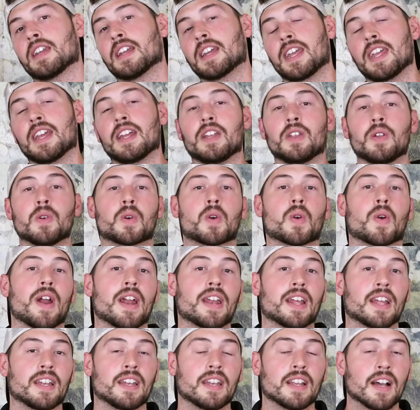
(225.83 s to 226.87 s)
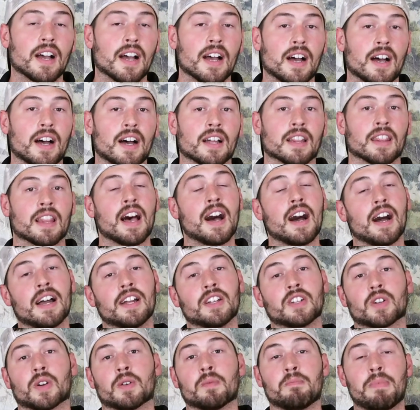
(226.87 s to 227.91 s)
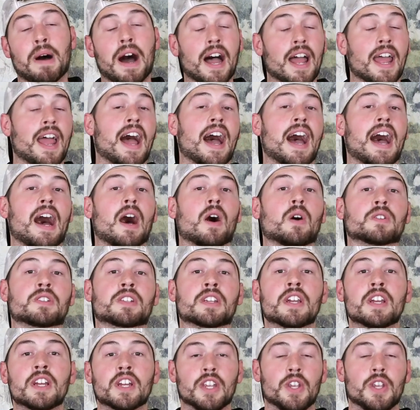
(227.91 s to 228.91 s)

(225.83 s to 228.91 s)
to get new credit lines or buy a house,